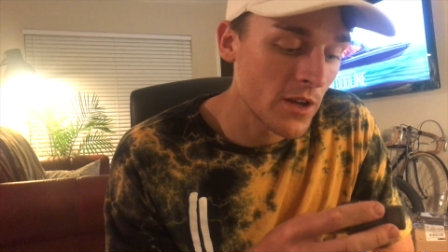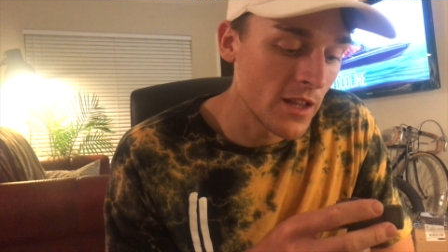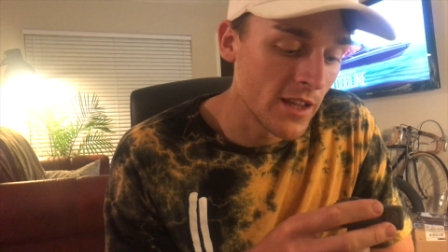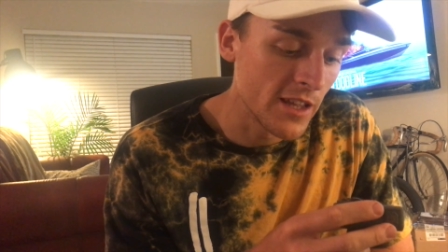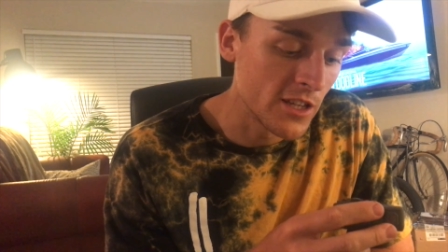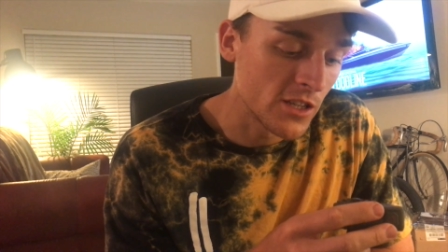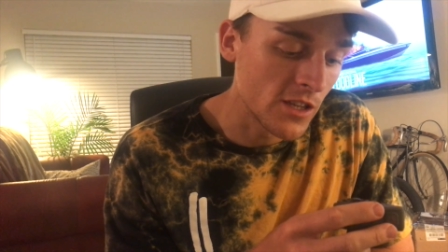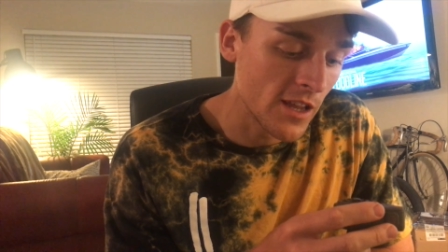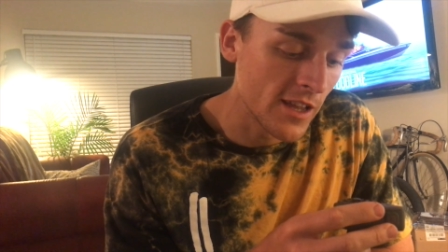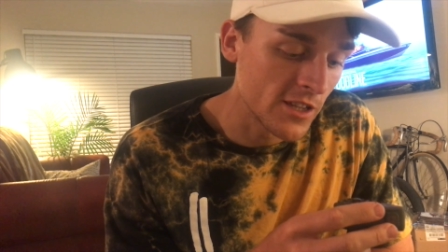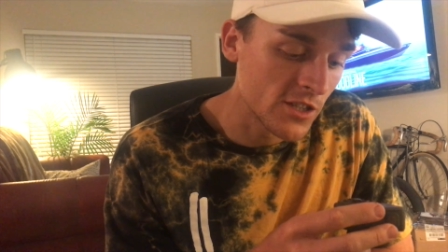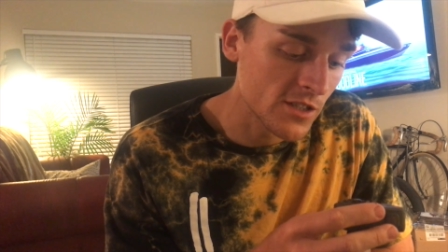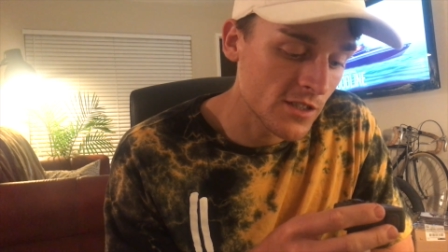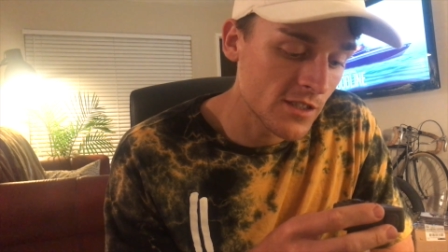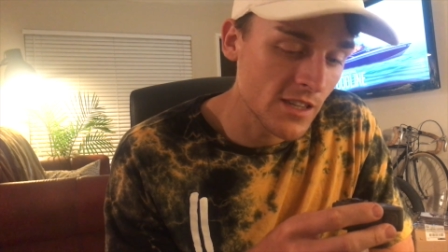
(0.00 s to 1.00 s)
but
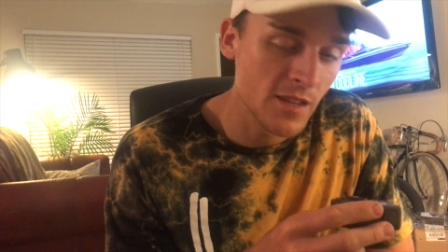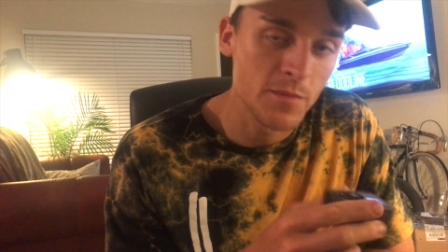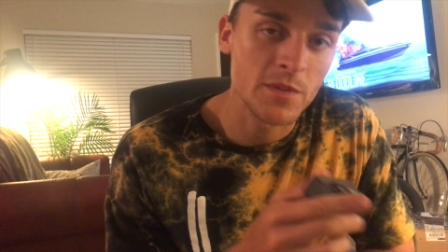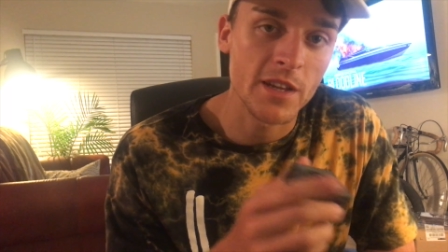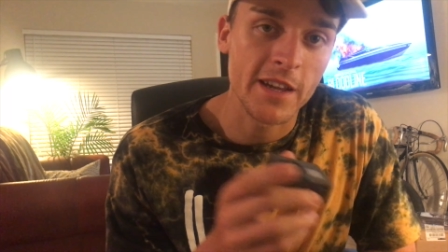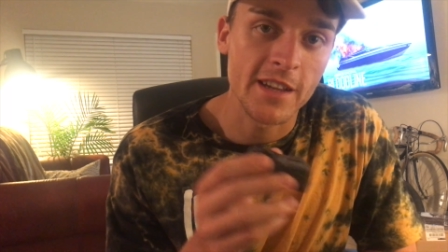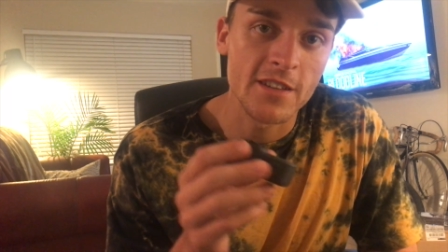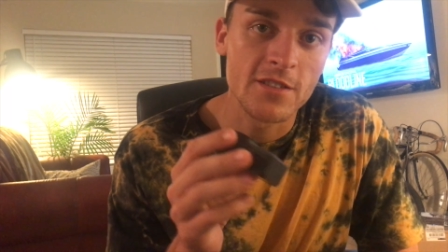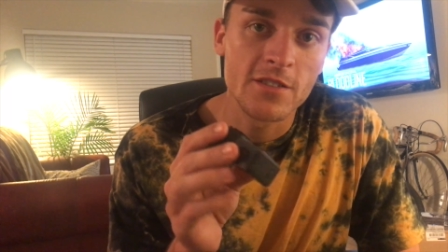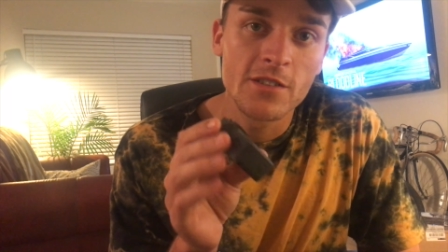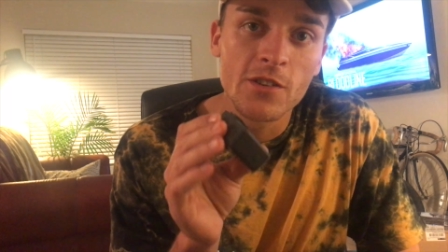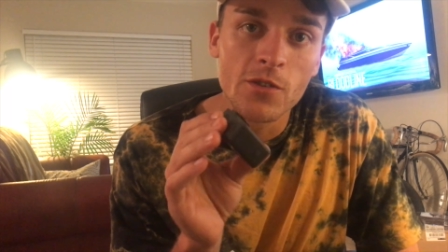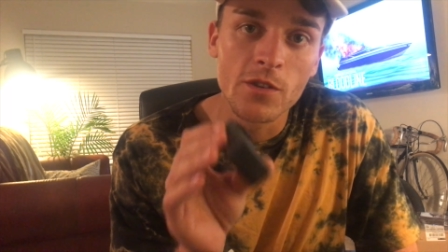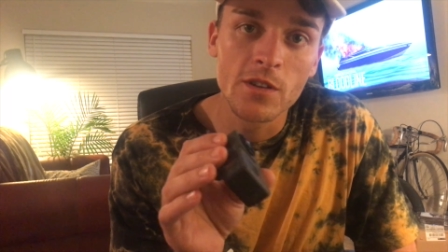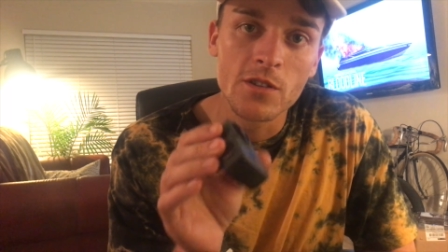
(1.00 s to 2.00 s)
it just seems like as
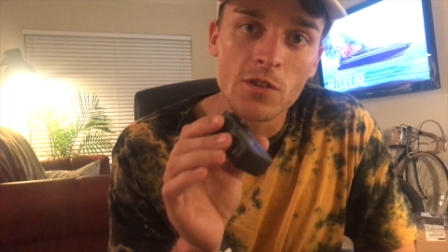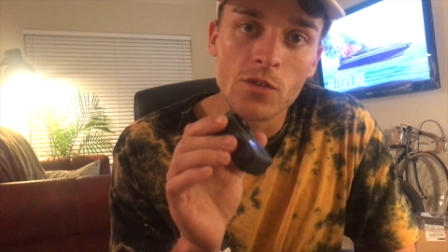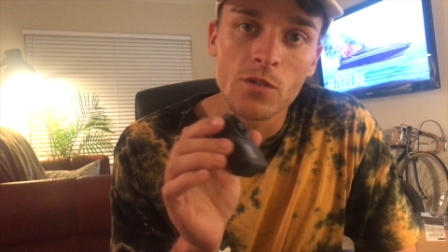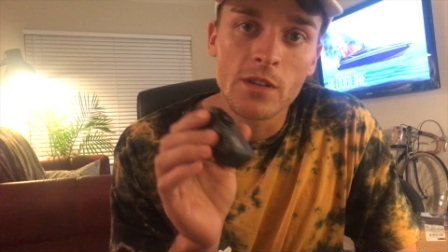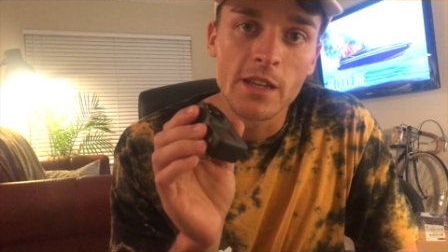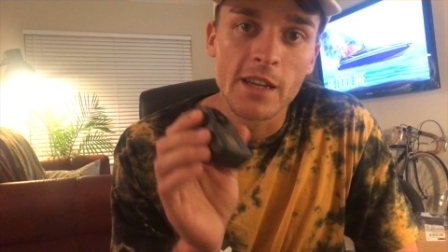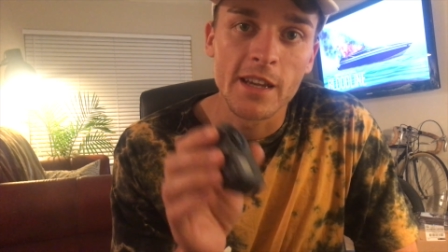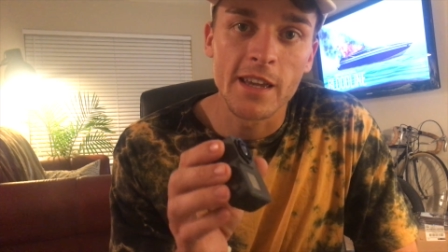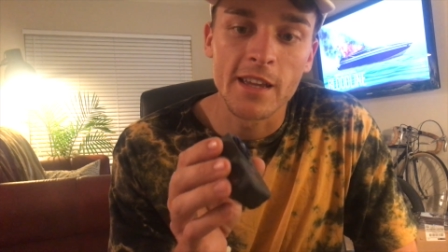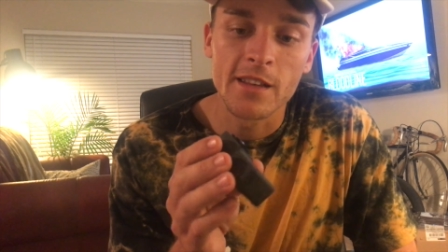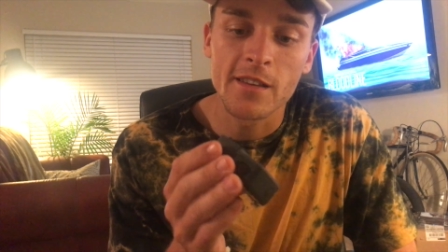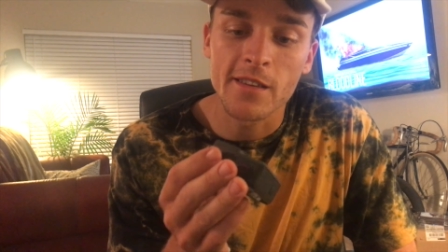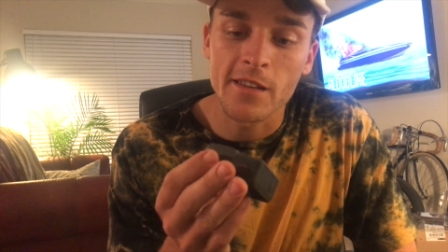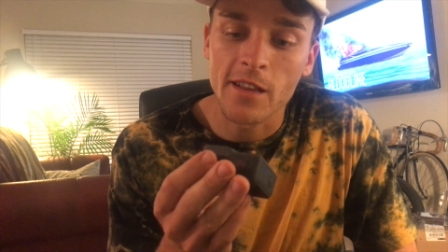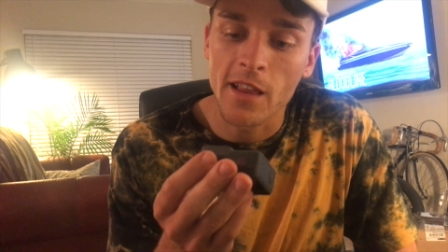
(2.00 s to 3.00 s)
soon as you dig
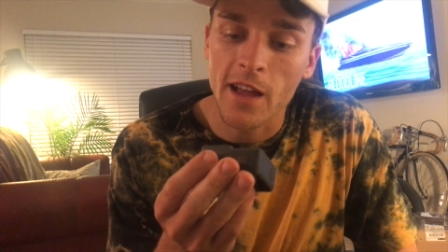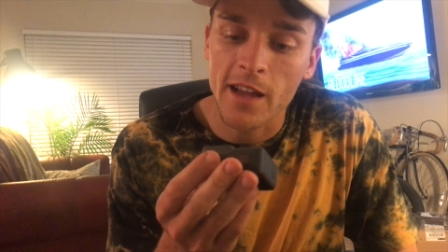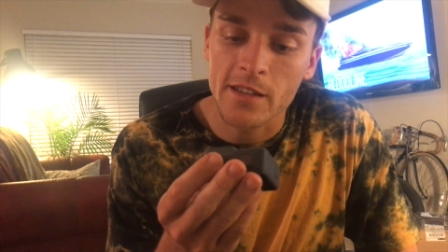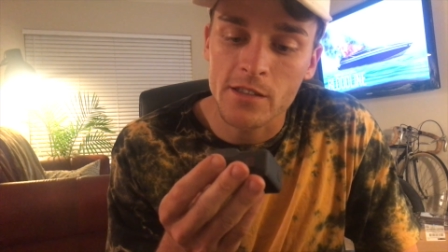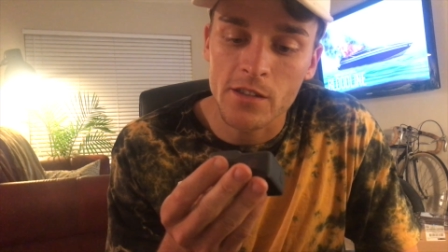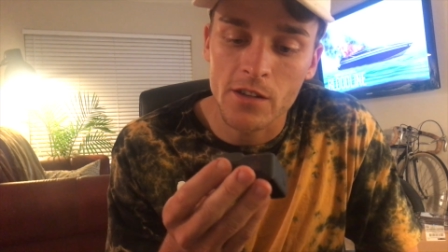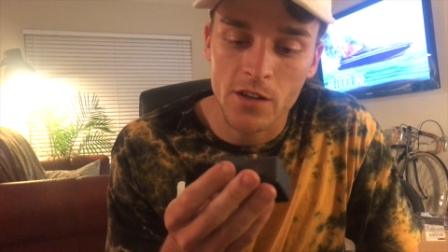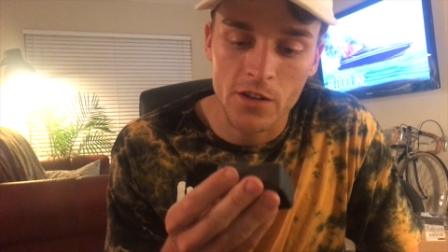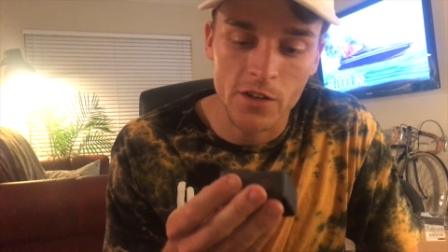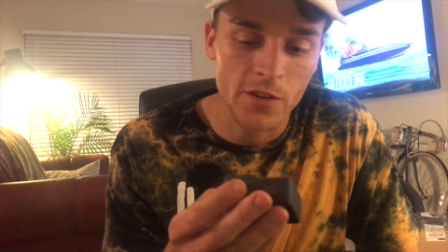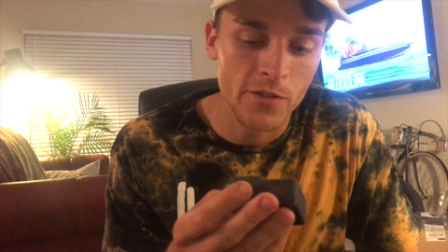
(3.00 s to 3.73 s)
into the glass at all,